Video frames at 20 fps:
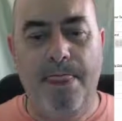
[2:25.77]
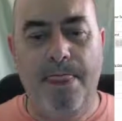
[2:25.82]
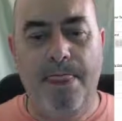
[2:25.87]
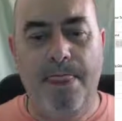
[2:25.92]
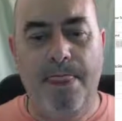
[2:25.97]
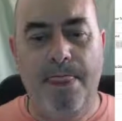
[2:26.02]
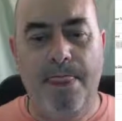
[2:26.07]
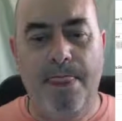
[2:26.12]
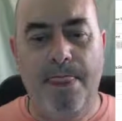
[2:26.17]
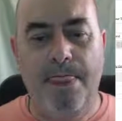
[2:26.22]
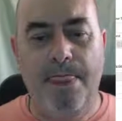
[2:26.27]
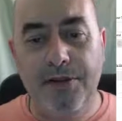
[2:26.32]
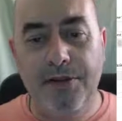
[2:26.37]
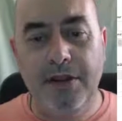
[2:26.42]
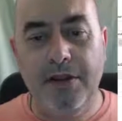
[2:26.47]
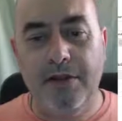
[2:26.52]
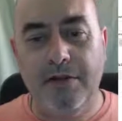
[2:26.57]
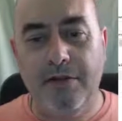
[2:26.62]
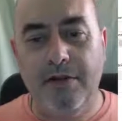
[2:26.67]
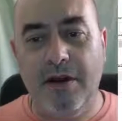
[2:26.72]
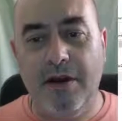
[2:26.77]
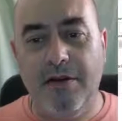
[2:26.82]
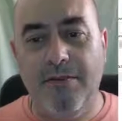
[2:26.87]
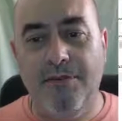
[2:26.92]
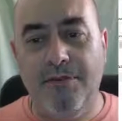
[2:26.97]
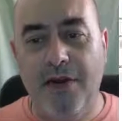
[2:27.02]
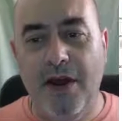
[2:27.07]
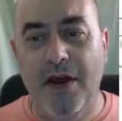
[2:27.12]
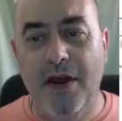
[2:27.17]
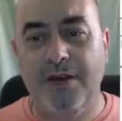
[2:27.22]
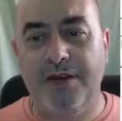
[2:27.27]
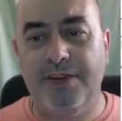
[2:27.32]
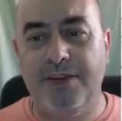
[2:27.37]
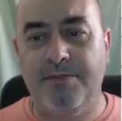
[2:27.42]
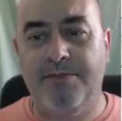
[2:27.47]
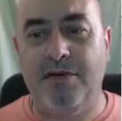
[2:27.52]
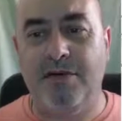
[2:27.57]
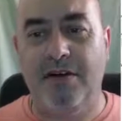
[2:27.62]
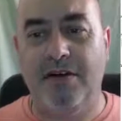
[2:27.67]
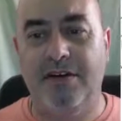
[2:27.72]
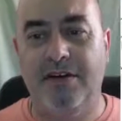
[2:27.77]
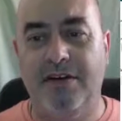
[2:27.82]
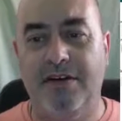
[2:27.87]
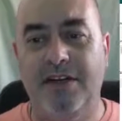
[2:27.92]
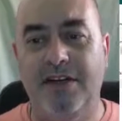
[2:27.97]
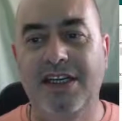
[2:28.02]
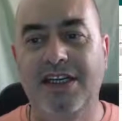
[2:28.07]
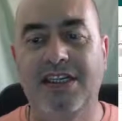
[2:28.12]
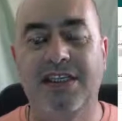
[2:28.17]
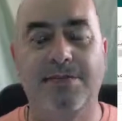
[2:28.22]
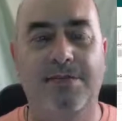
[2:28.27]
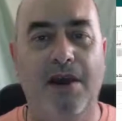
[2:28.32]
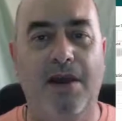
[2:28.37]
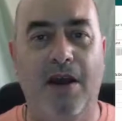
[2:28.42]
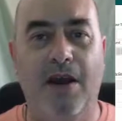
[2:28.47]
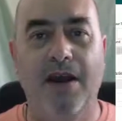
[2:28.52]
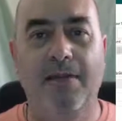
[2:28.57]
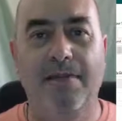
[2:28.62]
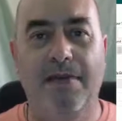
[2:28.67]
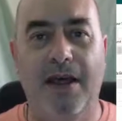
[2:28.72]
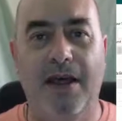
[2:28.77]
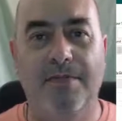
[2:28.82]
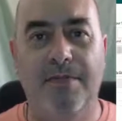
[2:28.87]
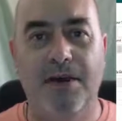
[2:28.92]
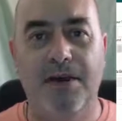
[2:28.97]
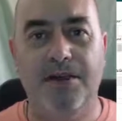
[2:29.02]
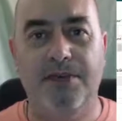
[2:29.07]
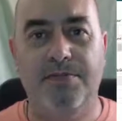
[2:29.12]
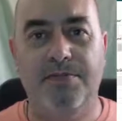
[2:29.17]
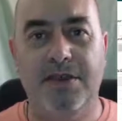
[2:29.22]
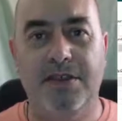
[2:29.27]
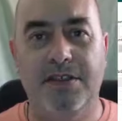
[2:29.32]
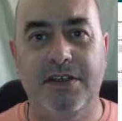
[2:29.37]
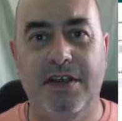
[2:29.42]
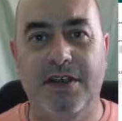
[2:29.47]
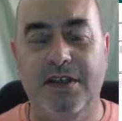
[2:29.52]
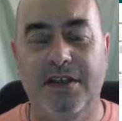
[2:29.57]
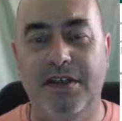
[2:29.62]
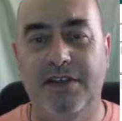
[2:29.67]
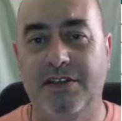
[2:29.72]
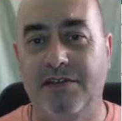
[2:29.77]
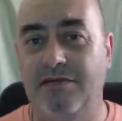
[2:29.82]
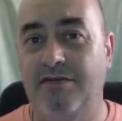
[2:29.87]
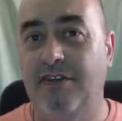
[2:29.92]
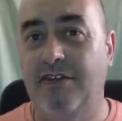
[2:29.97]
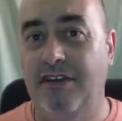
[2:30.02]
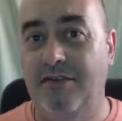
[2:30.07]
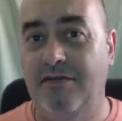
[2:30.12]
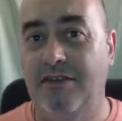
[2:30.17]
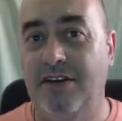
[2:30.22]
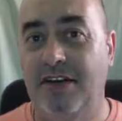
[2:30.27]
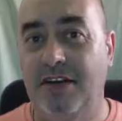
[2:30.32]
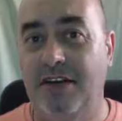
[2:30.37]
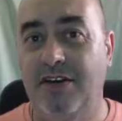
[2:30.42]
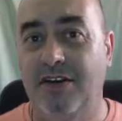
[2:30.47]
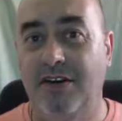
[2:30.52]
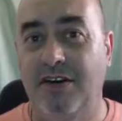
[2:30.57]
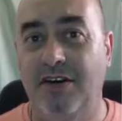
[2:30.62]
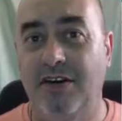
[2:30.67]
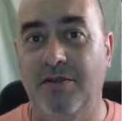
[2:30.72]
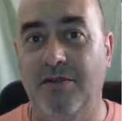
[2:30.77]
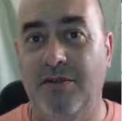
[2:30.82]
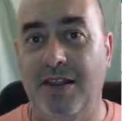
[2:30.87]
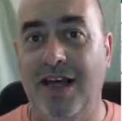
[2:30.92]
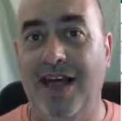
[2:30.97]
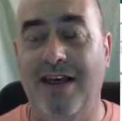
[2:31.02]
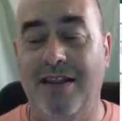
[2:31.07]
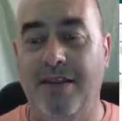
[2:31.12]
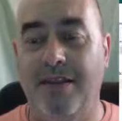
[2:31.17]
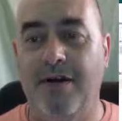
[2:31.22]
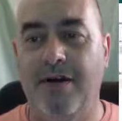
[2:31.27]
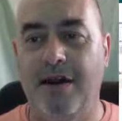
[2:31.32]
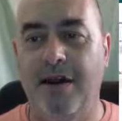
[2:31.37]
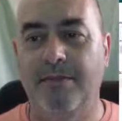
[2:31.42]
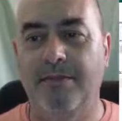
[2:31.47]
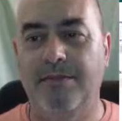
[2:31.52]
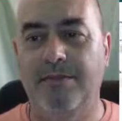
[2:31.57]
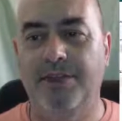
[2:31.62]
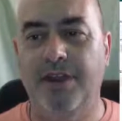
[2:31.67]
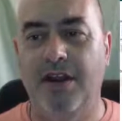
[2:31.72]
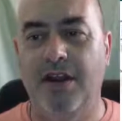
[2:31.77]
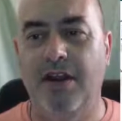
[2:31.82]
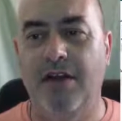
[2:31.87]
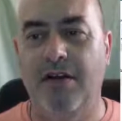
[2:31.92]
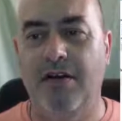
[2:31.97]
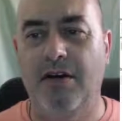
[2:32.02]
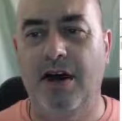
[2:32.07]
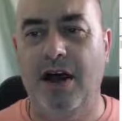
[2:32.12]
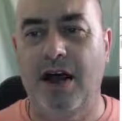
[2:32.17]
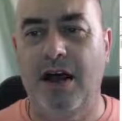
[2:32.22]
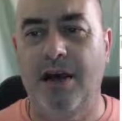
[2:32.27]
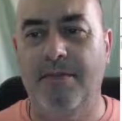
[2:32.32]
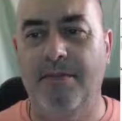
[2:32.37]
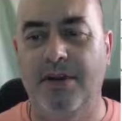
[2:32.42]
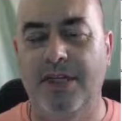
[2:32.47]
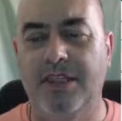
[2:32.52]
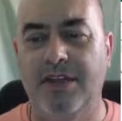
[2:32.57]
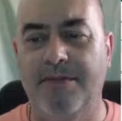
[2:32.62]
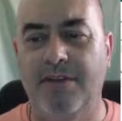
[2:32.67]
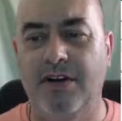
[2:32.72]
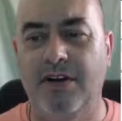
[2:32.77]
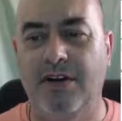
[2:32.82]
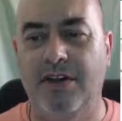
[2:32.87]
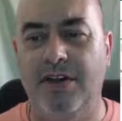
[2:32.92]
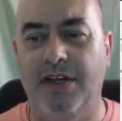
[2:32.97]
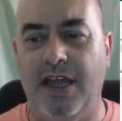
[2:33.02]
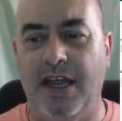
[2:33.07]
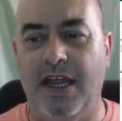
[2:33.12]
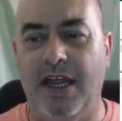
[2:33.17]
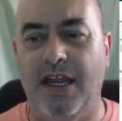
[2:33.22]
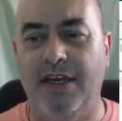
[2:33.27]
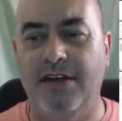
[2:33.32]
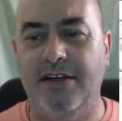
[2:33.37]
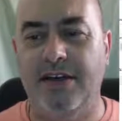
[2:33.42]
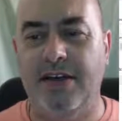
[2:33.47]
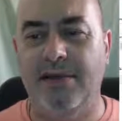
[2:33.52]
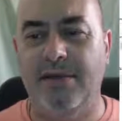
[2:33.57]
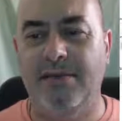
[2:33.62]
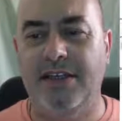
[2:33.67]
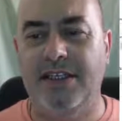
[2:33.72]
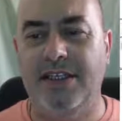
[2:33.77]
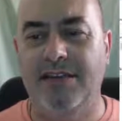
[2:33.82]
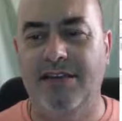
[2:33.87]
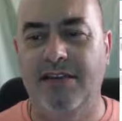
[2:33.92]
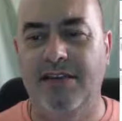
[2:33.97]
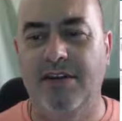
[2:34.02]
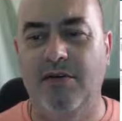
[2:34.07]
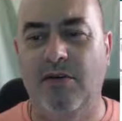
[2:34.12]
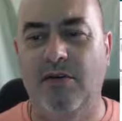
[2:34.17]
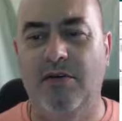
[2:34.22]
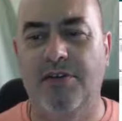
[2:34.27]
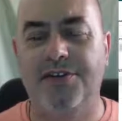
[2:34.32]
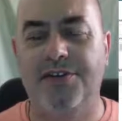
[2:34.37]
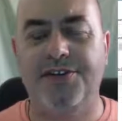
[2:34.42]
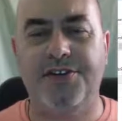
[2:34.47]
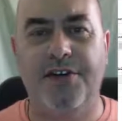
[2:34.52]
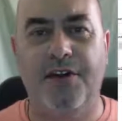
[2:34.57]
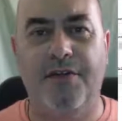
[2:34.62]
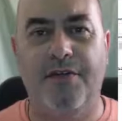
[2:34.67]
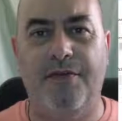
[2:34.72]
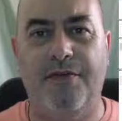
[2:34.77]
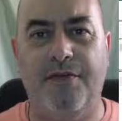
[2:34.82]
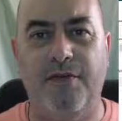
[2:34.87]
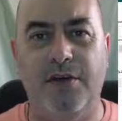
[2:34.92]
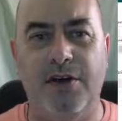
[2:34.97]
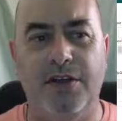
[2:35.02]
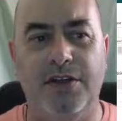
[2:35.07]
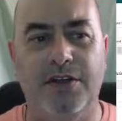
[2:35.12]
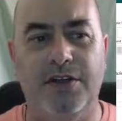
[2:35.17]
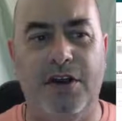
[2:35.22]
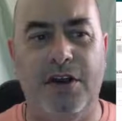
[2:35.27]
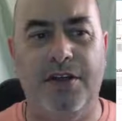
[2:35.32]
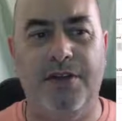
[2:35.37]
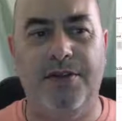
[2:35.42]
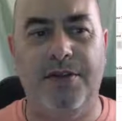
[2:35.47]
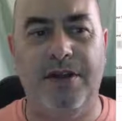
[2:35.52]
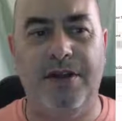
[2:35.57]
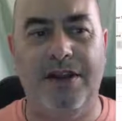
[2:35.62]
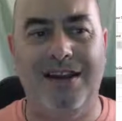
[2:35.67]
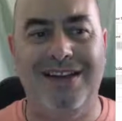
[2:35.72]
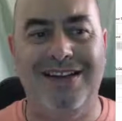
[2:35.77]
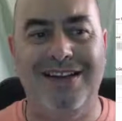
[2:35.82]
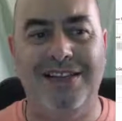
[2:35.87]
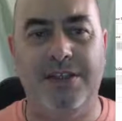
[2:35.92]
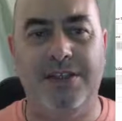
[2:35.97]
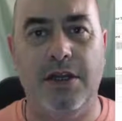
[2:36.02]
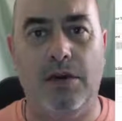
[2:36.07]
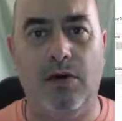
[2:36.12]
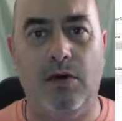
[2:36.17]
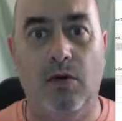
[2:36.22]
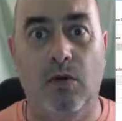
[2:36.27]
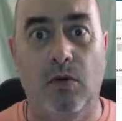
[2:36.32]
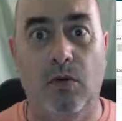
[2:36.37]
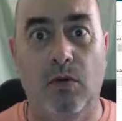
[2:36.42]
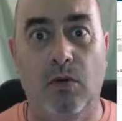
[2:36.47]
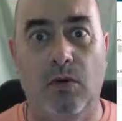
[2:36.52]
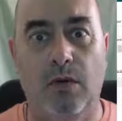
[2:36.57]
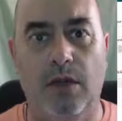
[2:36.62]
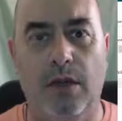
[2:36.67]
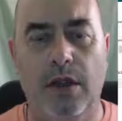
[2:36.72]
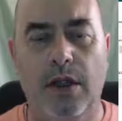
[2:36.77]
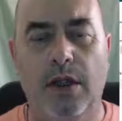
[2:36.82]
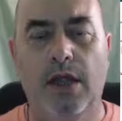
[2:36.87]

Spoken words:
and I don't think, in fairness, the product needs to be hyped that much, because I think it's really, really good without the hype. So let's have a look at it, and let me tell you all the stuff which I think is cool.